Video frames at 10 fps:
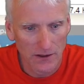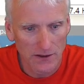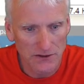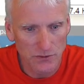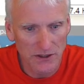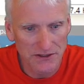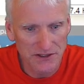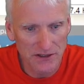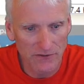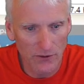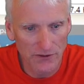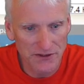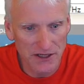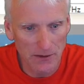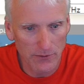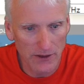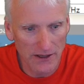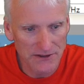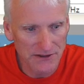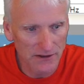Because we could see the voltage output that
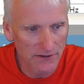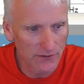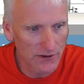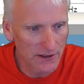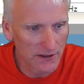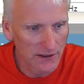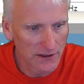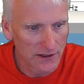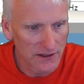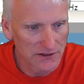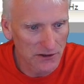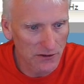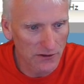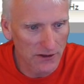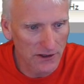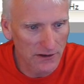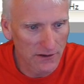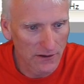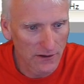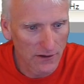it's delivering, it's occurring
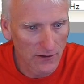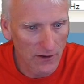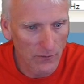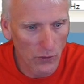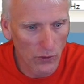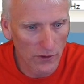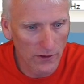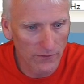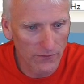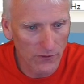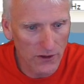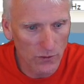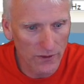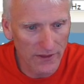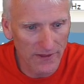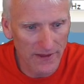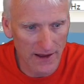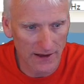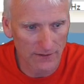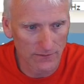more frequent than
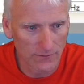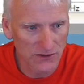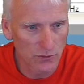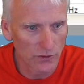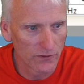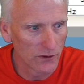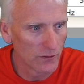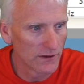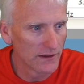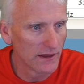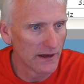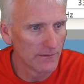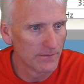that, much more frequent than that.